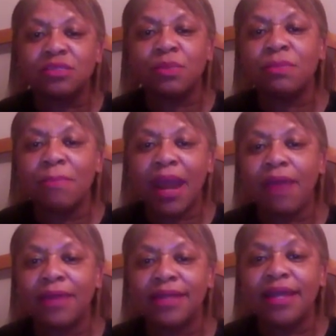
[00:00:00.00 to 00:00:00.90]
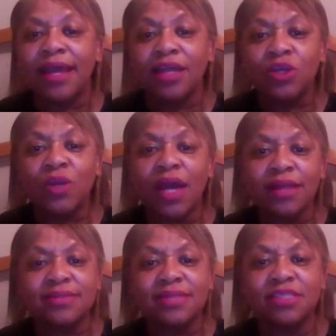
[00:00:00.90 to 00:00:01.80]
to be married in the
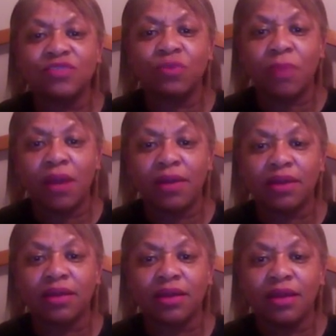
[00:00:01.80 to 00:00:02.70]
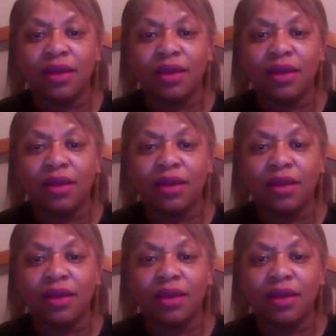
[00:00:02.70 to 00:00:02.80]
United States of America.